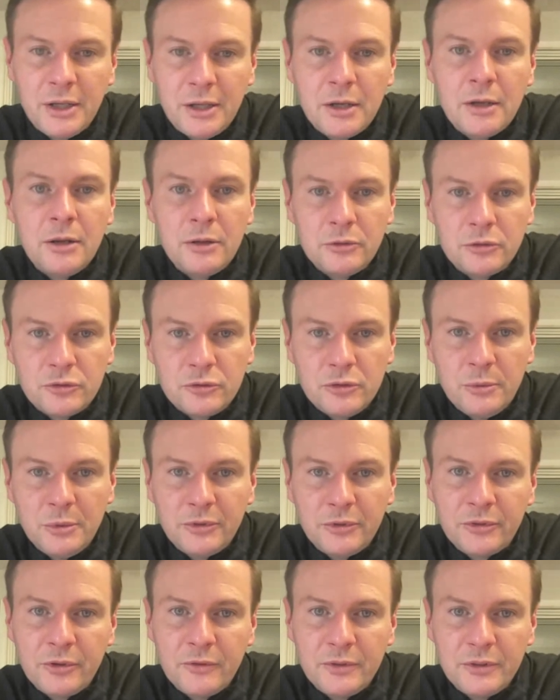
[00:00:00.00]
of get another streaming
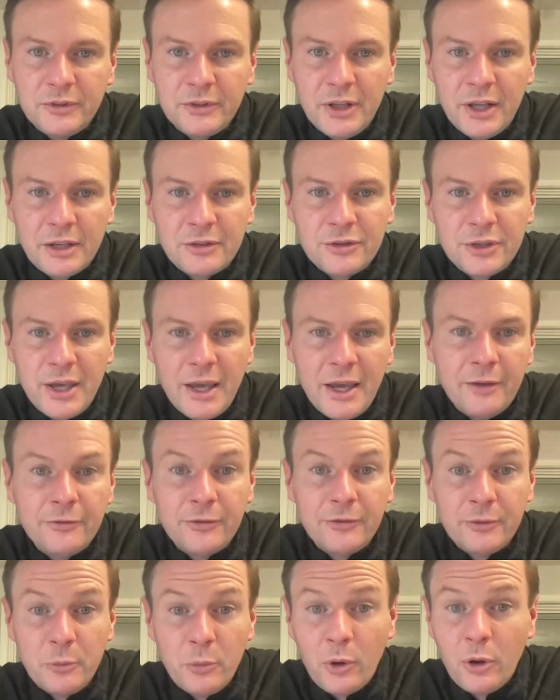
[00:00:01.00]
service that actually
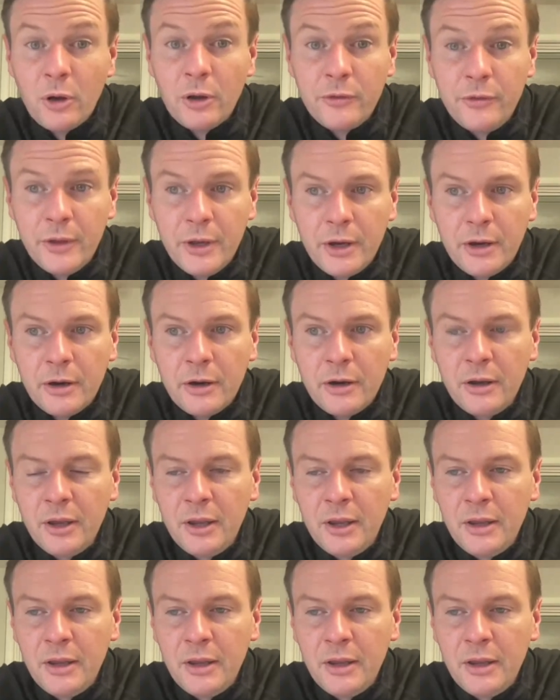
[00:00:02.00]
has them on there.